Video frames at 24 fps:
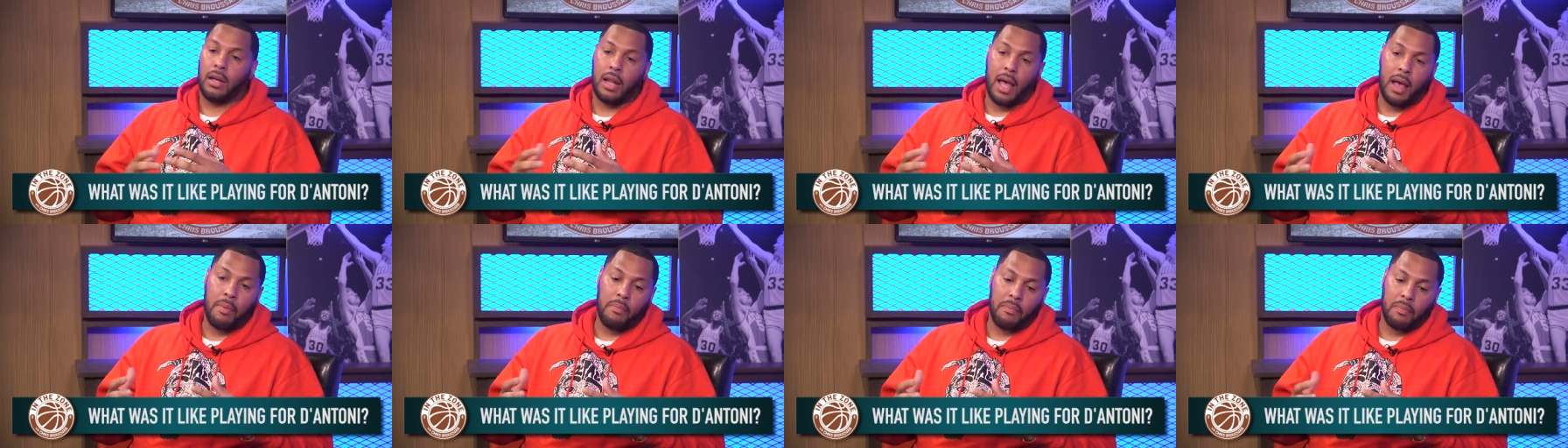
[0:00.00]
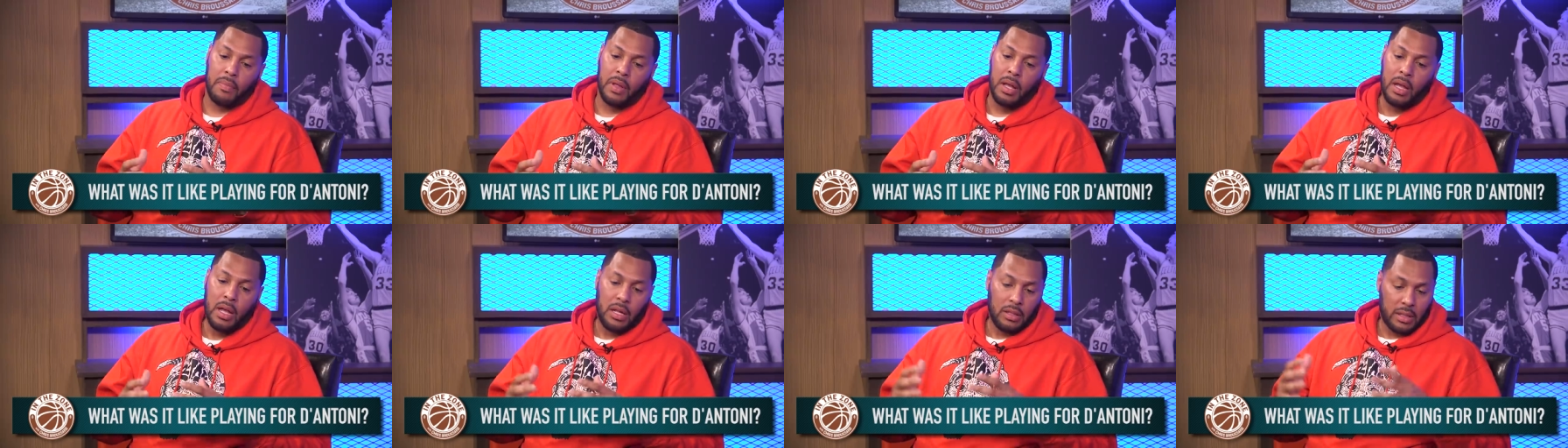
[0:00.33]
And that
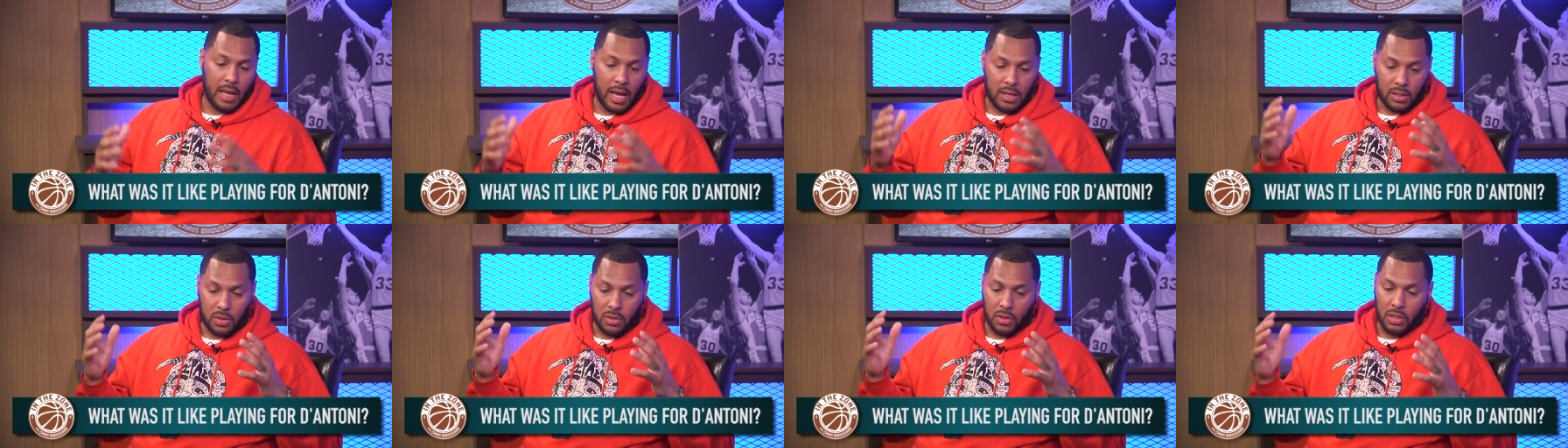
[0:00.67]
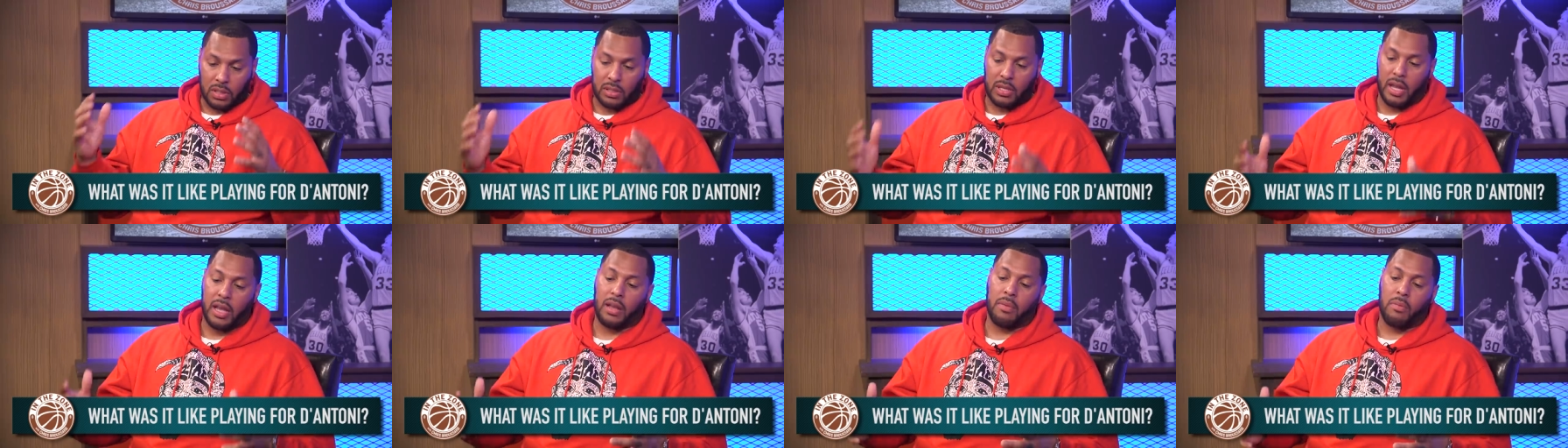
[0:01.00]
that's going
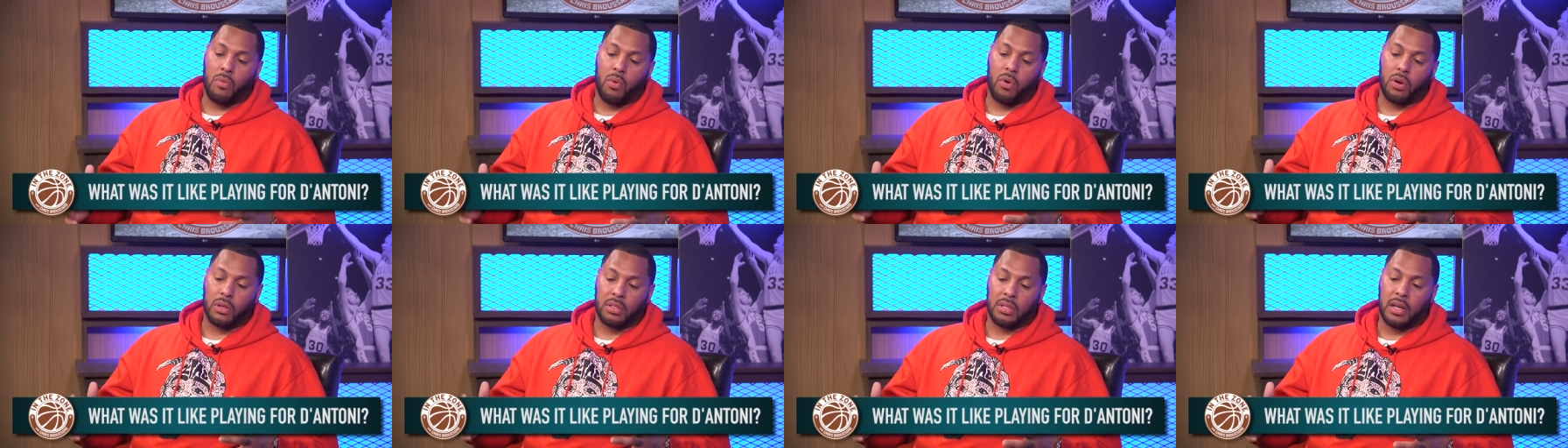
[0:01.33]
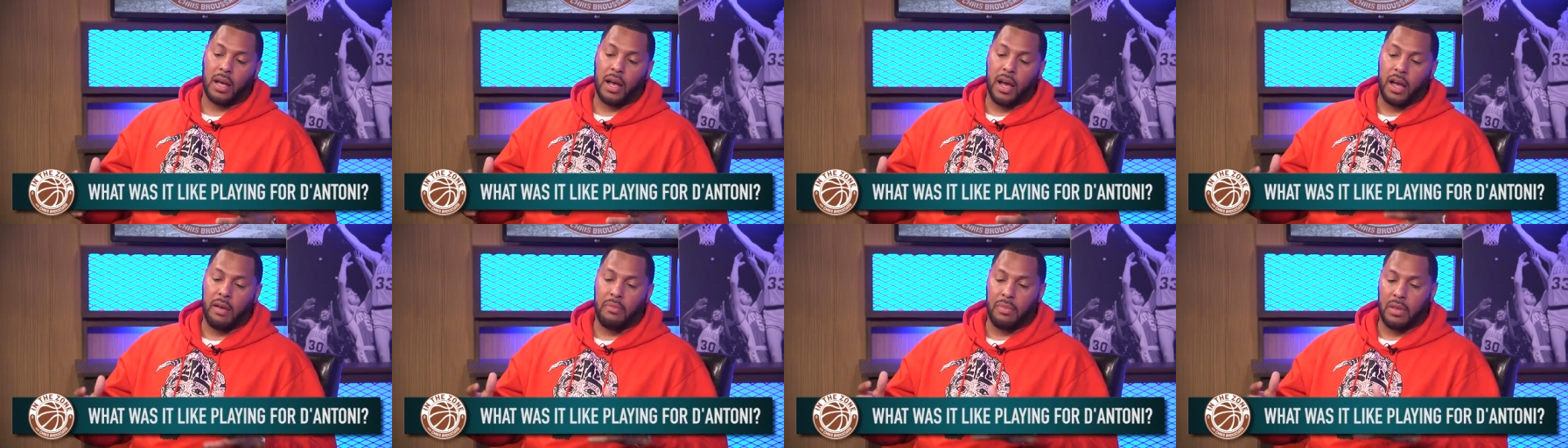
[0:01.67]
to take more
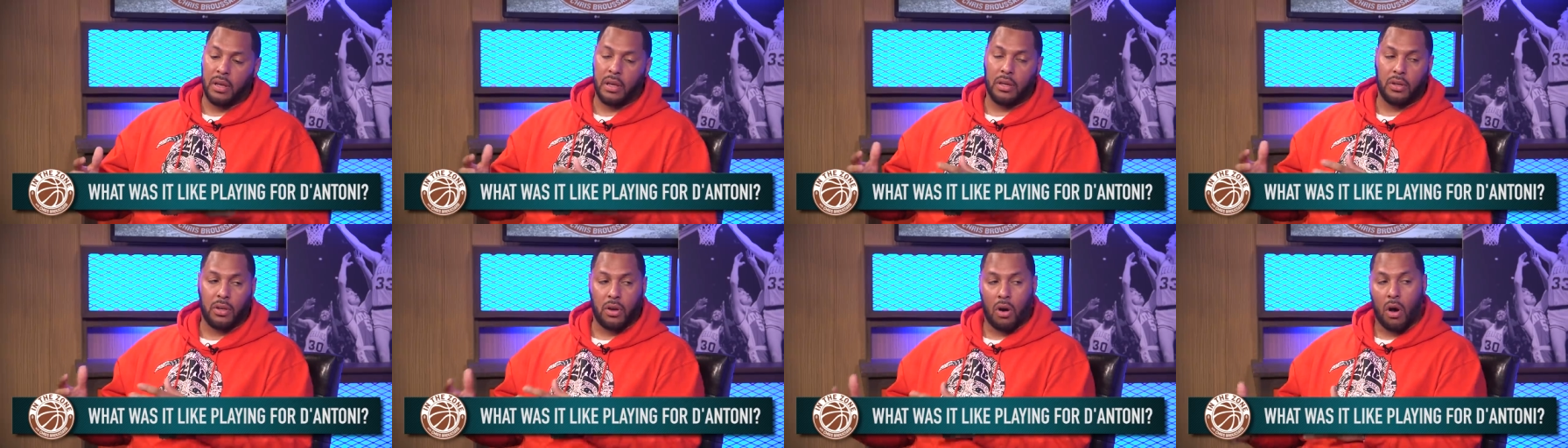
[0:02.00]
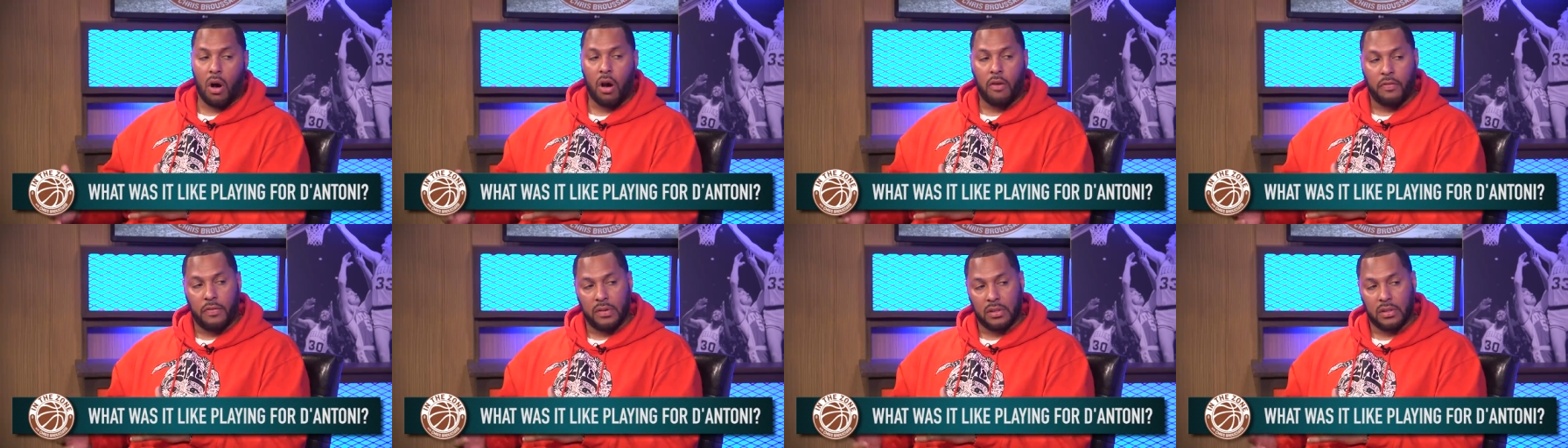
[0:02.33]
time than your
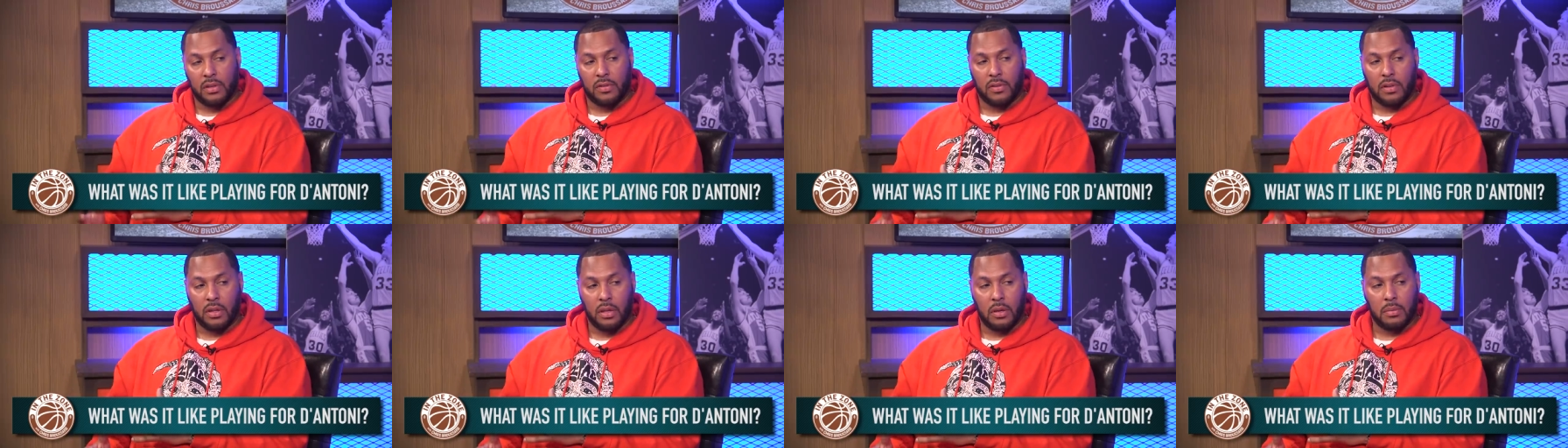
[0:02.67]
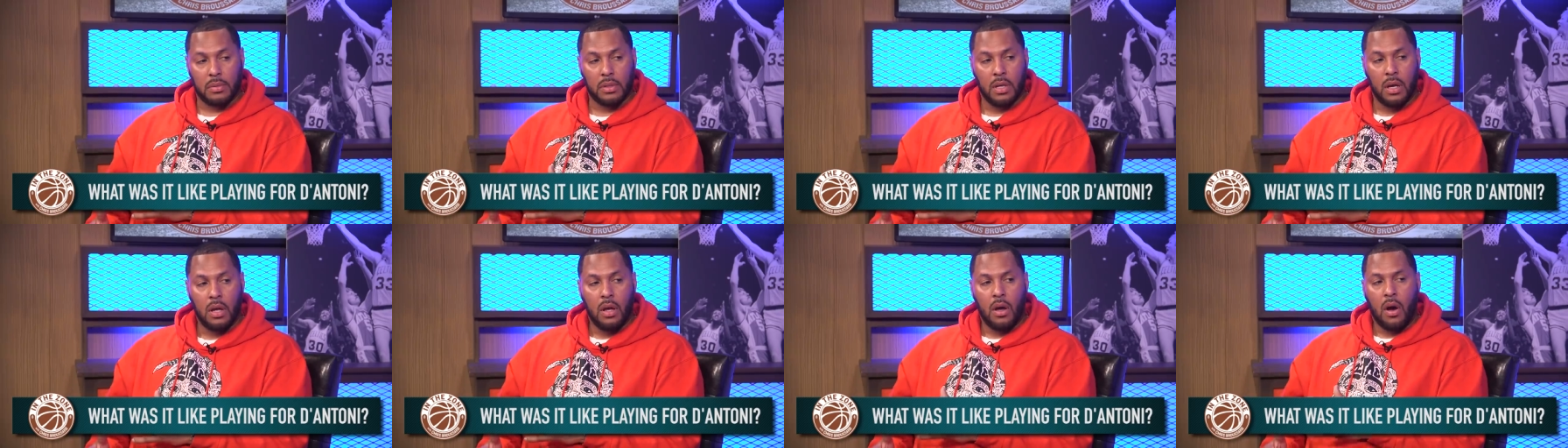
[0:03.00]
offensive
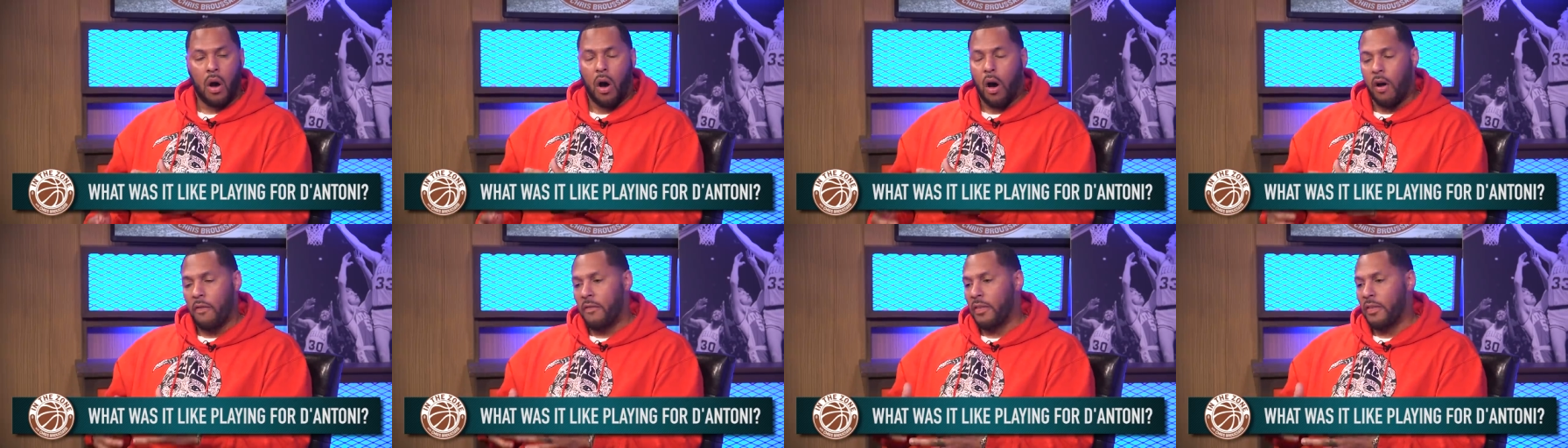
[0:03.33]
clips. Mm -hmm.